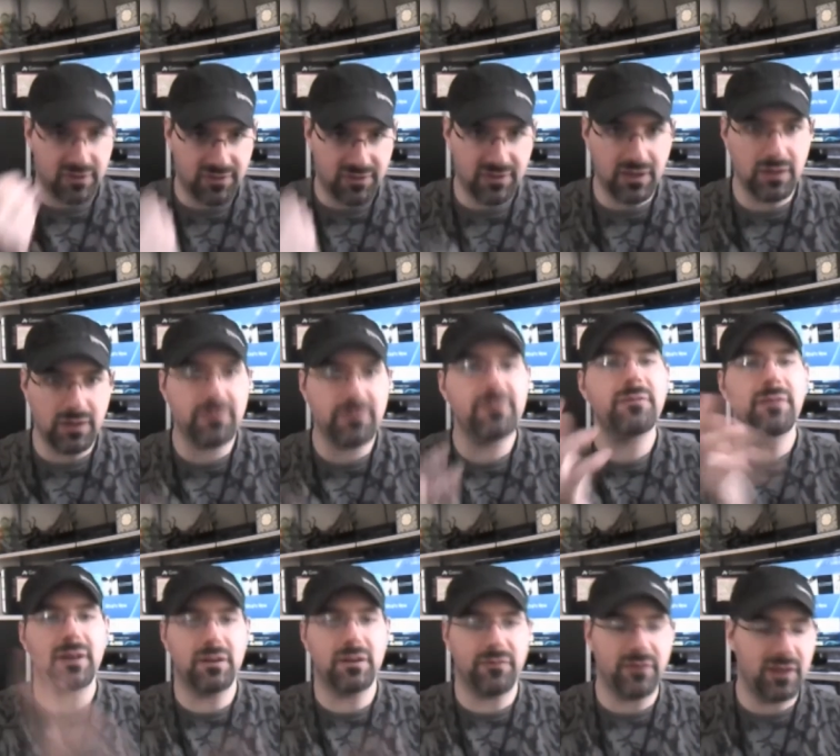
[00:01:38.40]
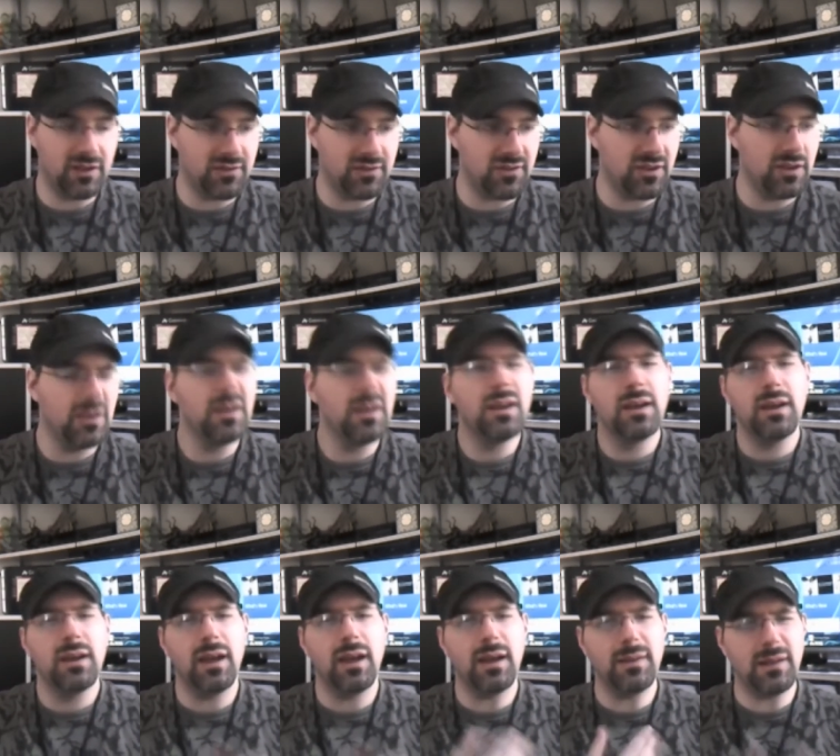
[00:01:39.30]
Thief, Final Fantasy,
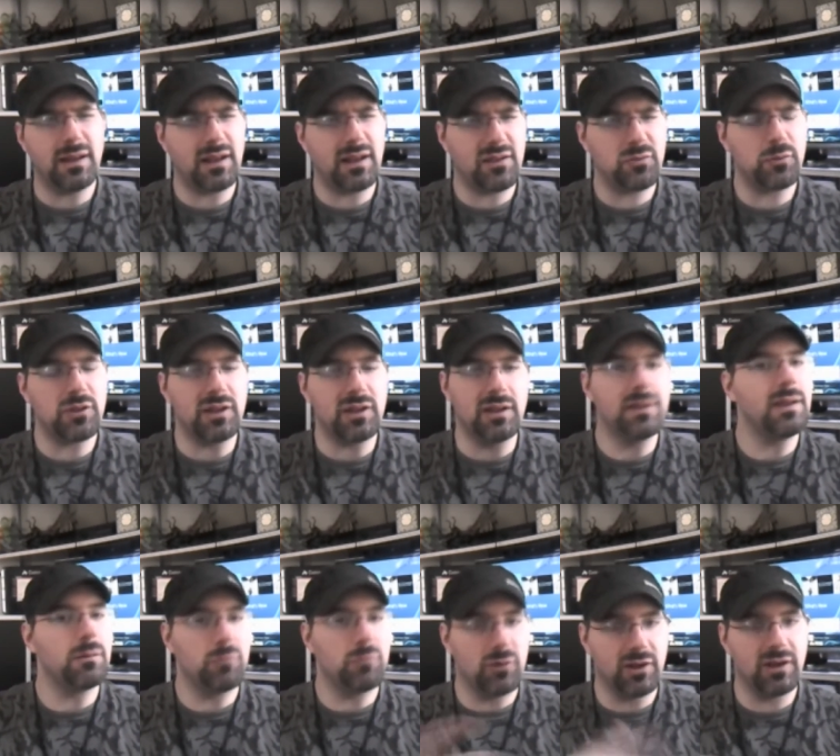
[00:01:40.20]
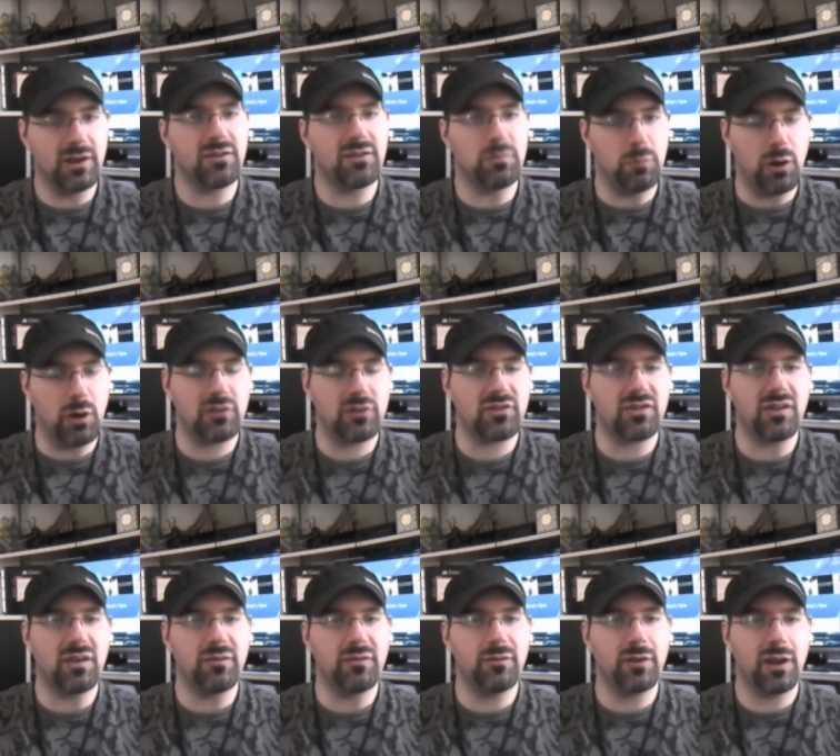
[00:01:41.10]
and then that's really it. And then we'll get into March
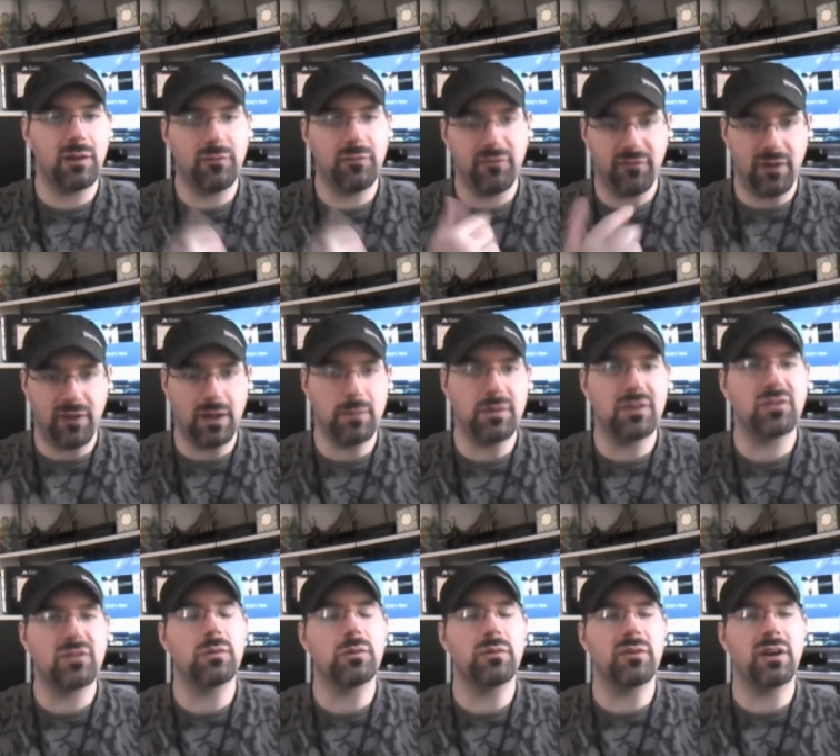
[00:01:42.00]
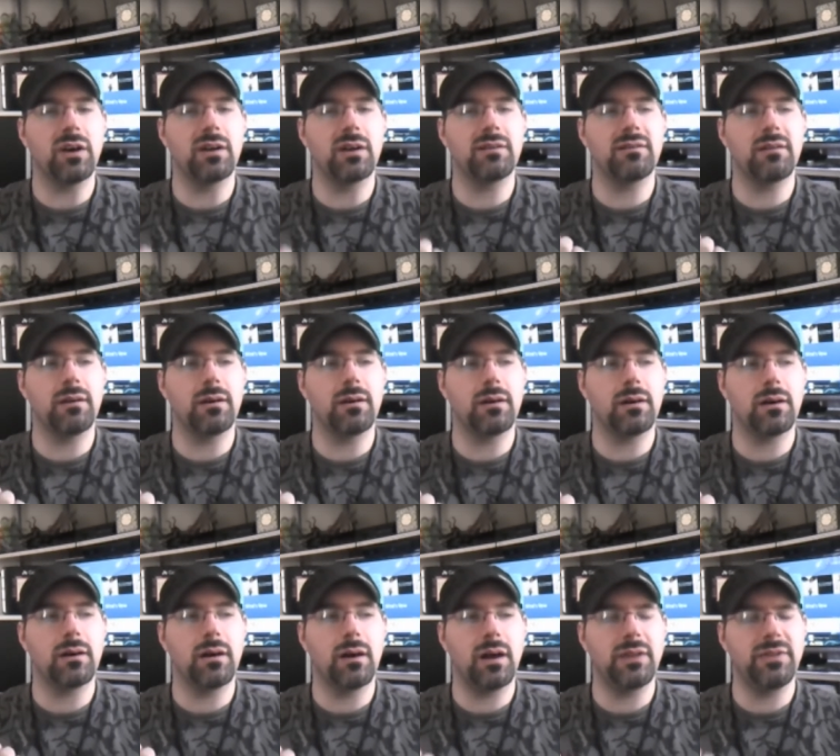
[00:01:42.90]
stuff. We got Infamous. We've got
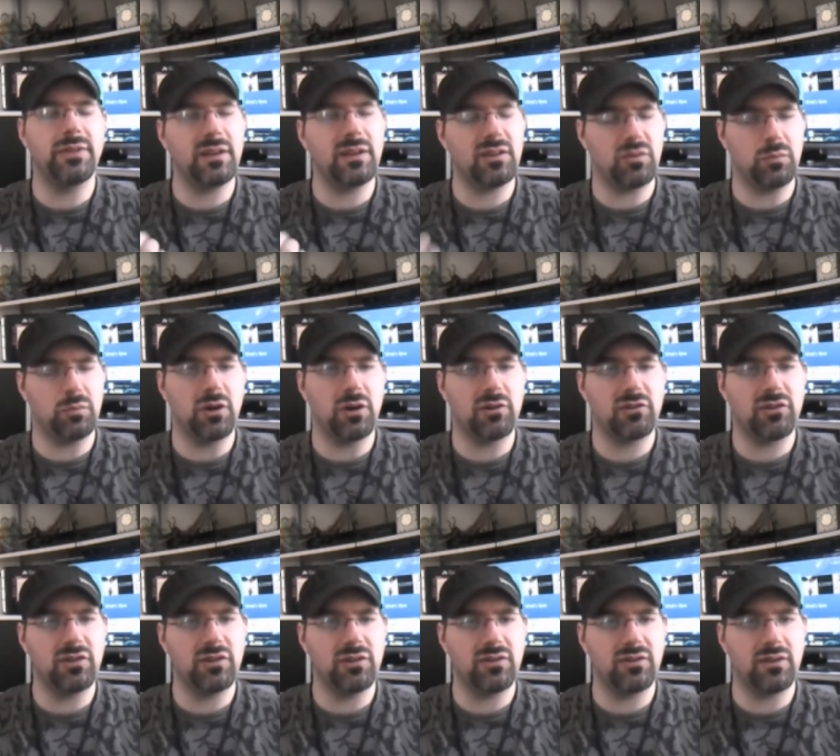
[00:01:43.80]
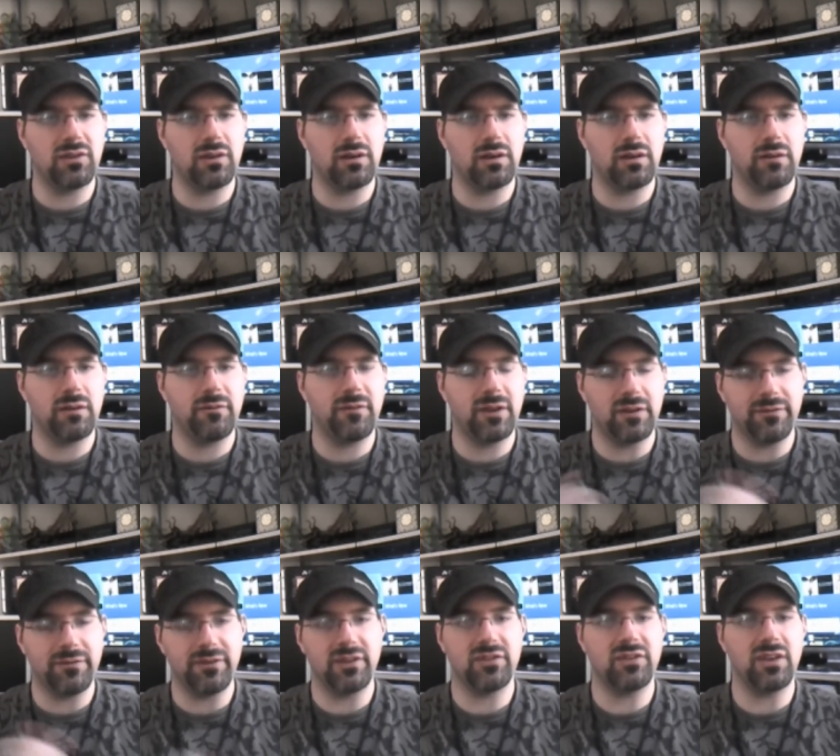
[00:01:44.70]
uh, I think it's March is uh, Final
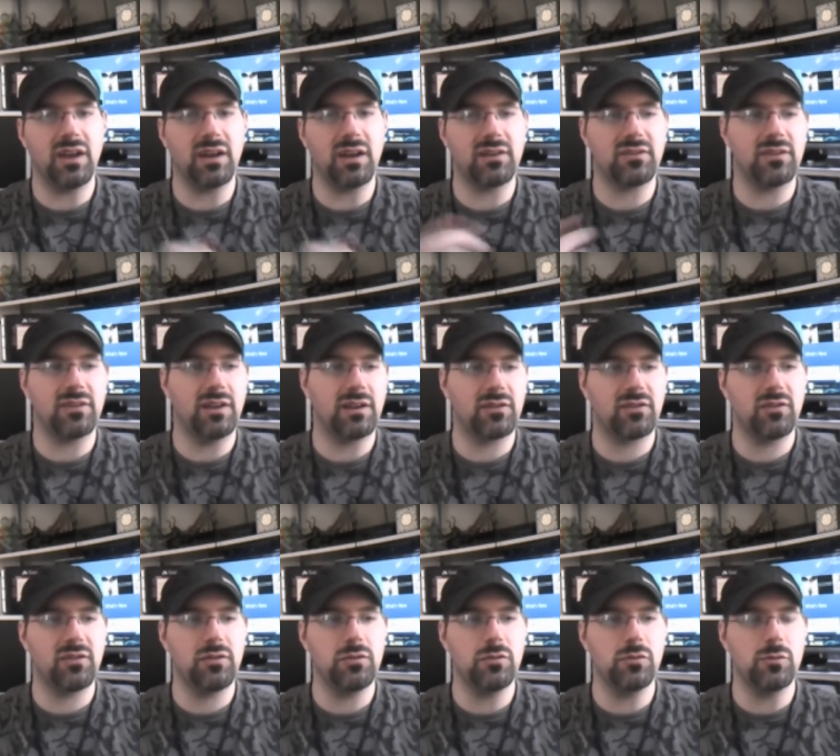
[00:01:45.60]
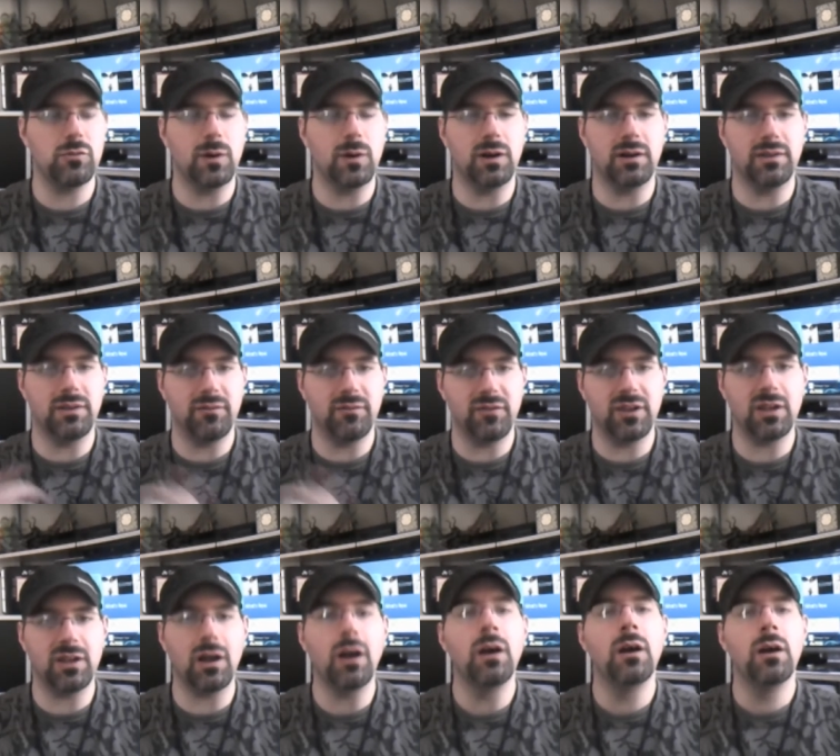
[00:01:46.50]
Fantasy X and X2 on the
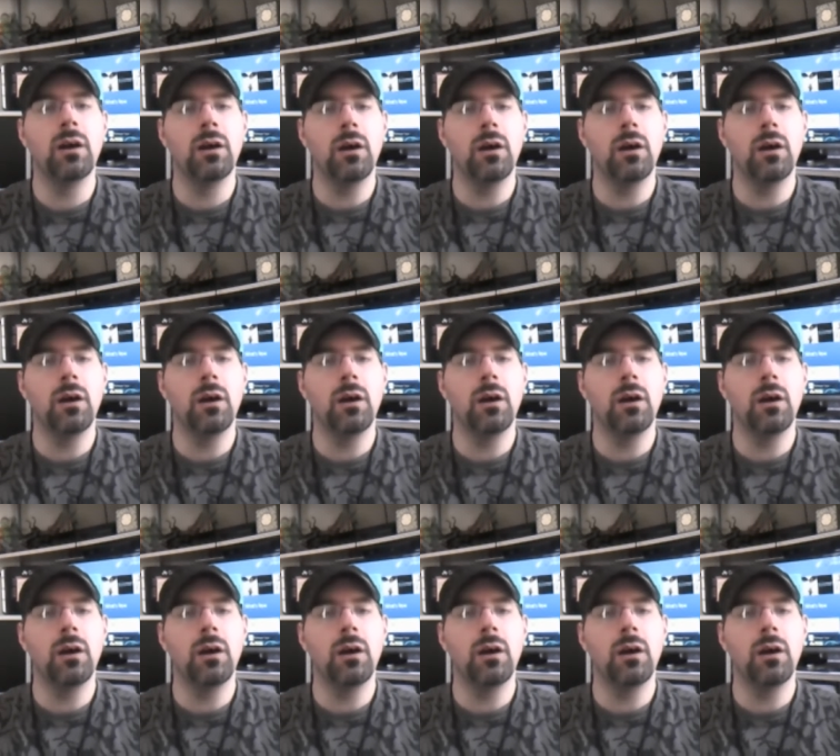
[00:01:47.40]
Vita.